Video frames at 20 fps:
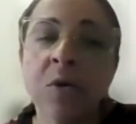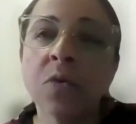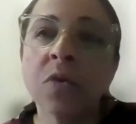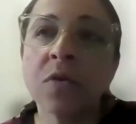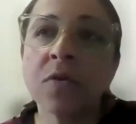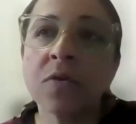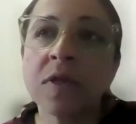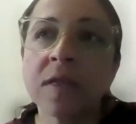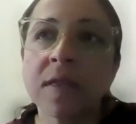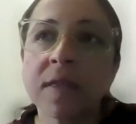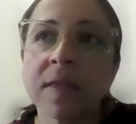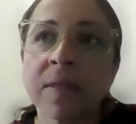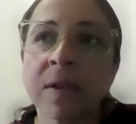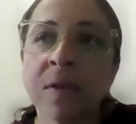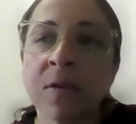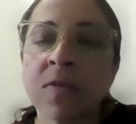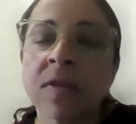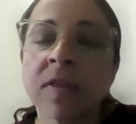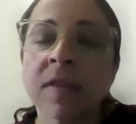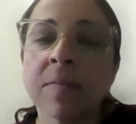know there's
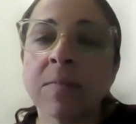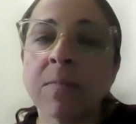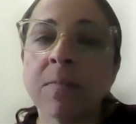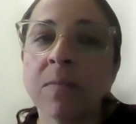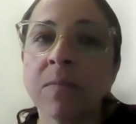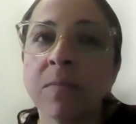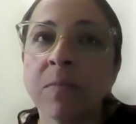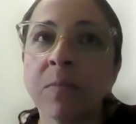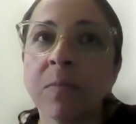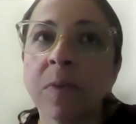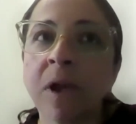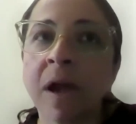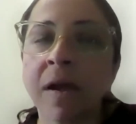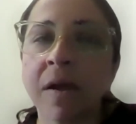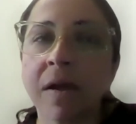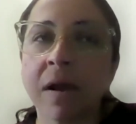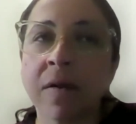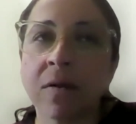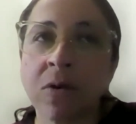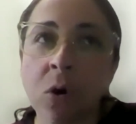
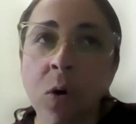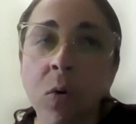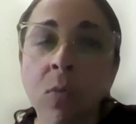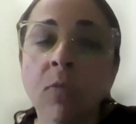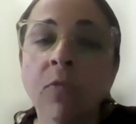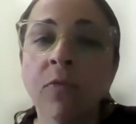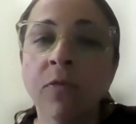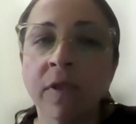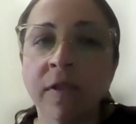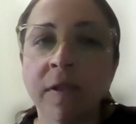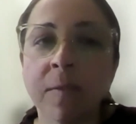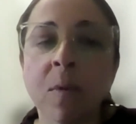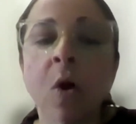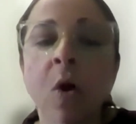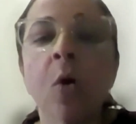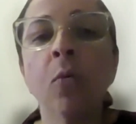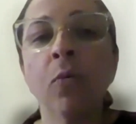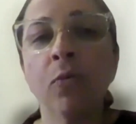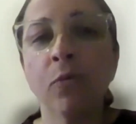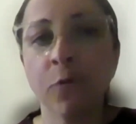I hope some
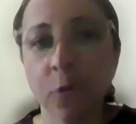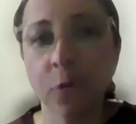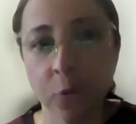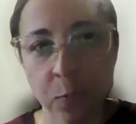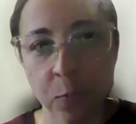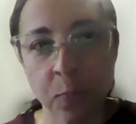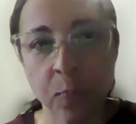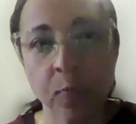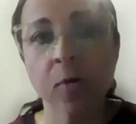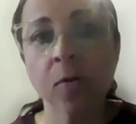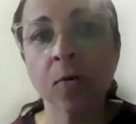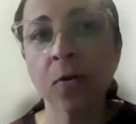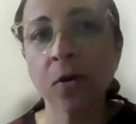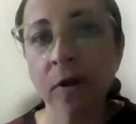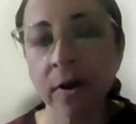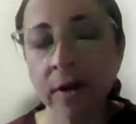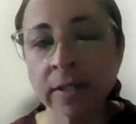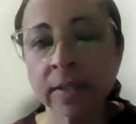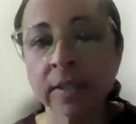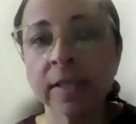hopeful
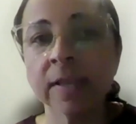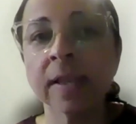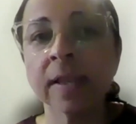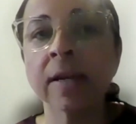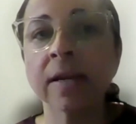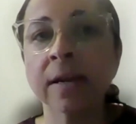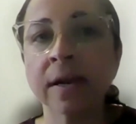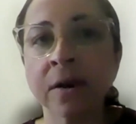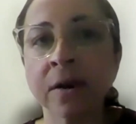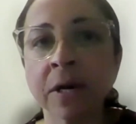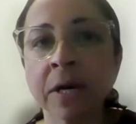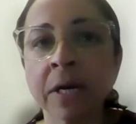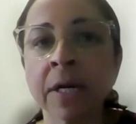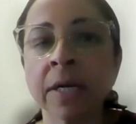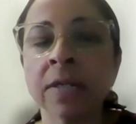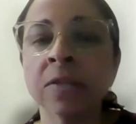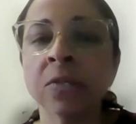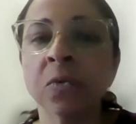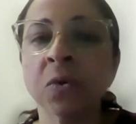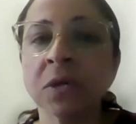progress in that
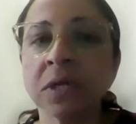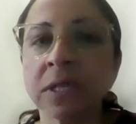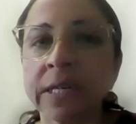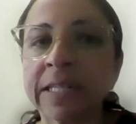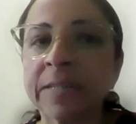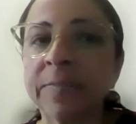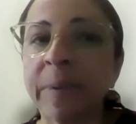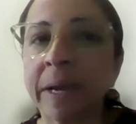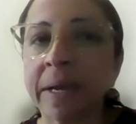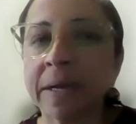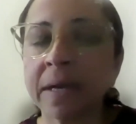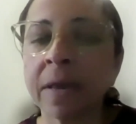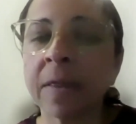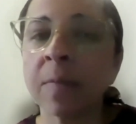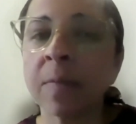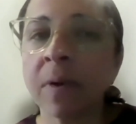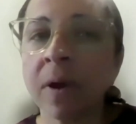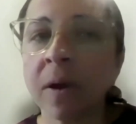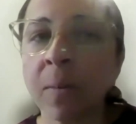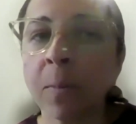area towards expanding
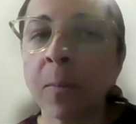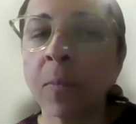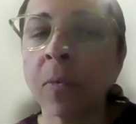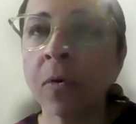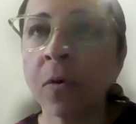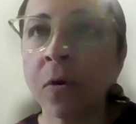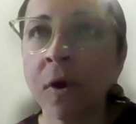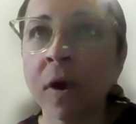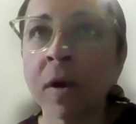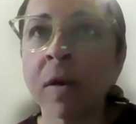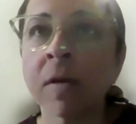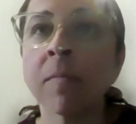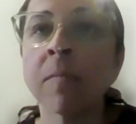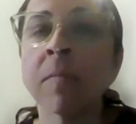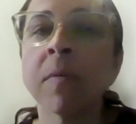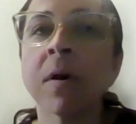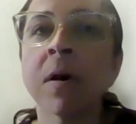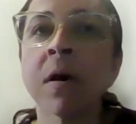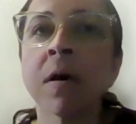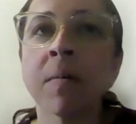the pump
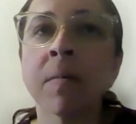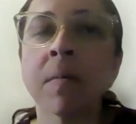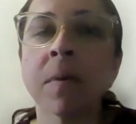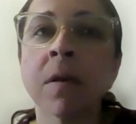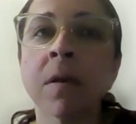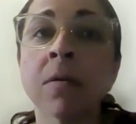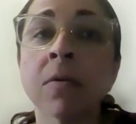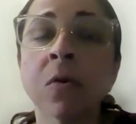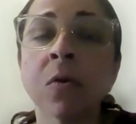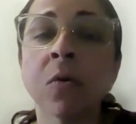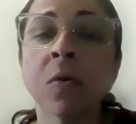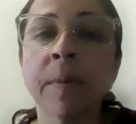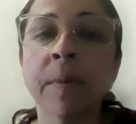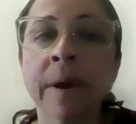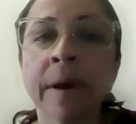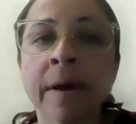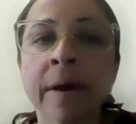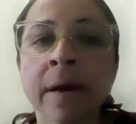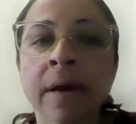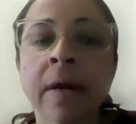program in
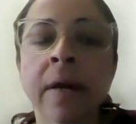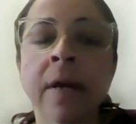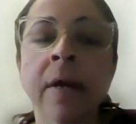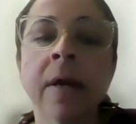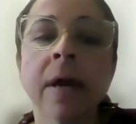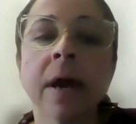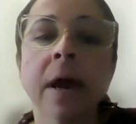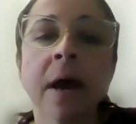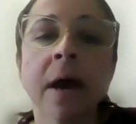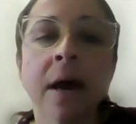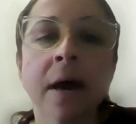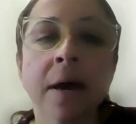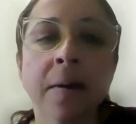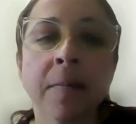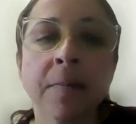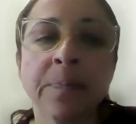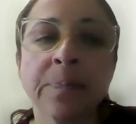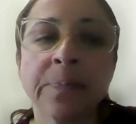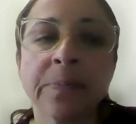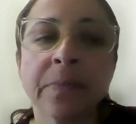Quebec.
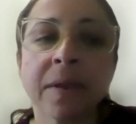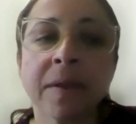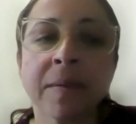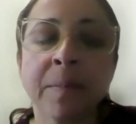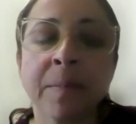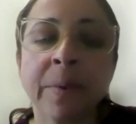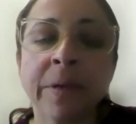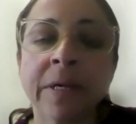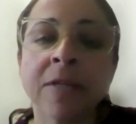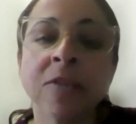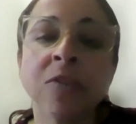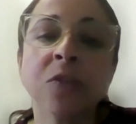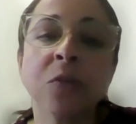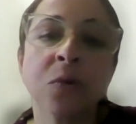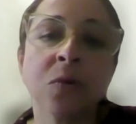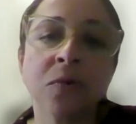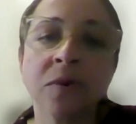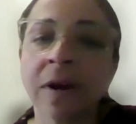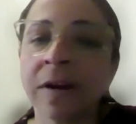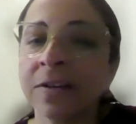But I
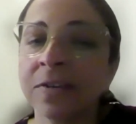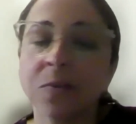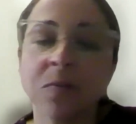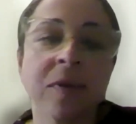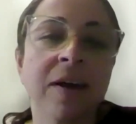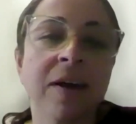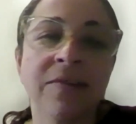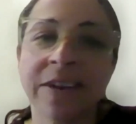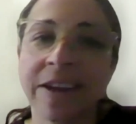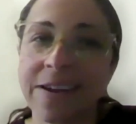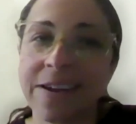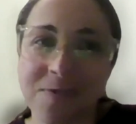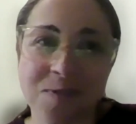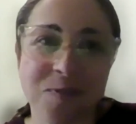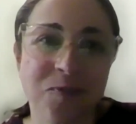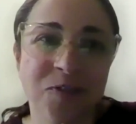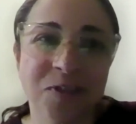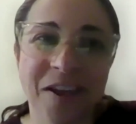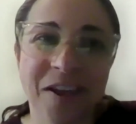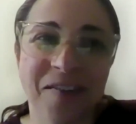don't have an
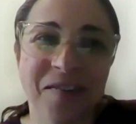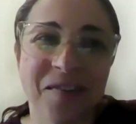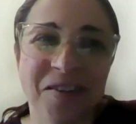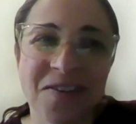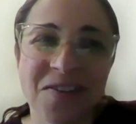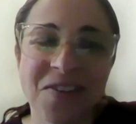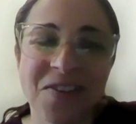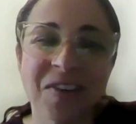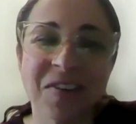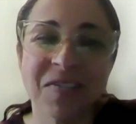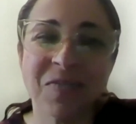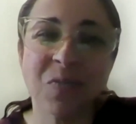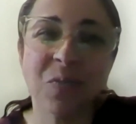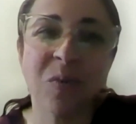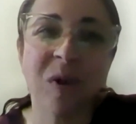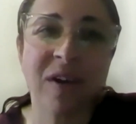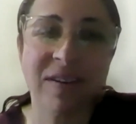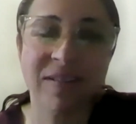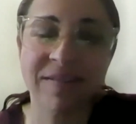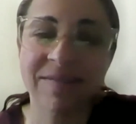answer to that question of
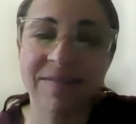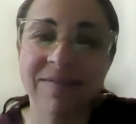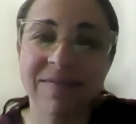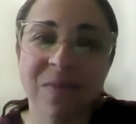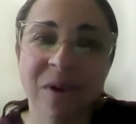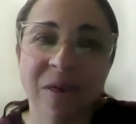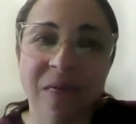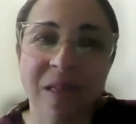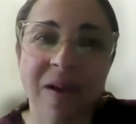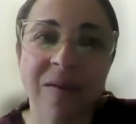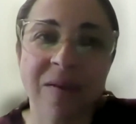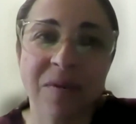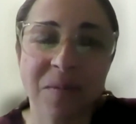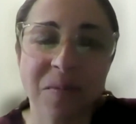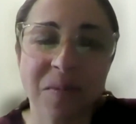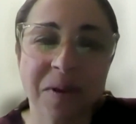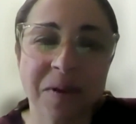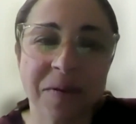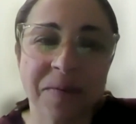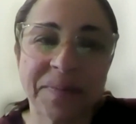when that would
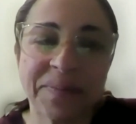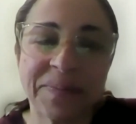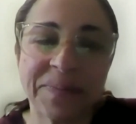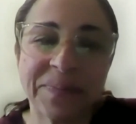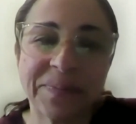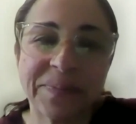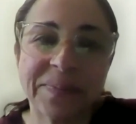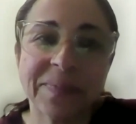be.